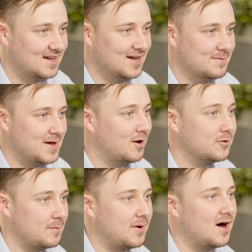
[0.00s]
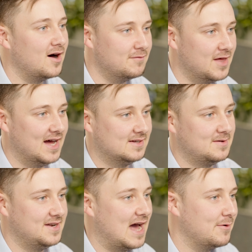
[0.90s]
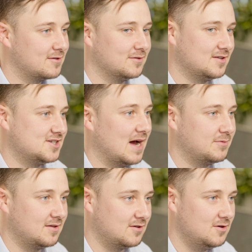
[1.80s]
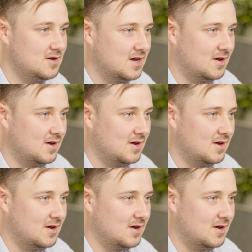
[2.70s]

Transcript: Um, and I was a part of that. Now it's on to chapter two,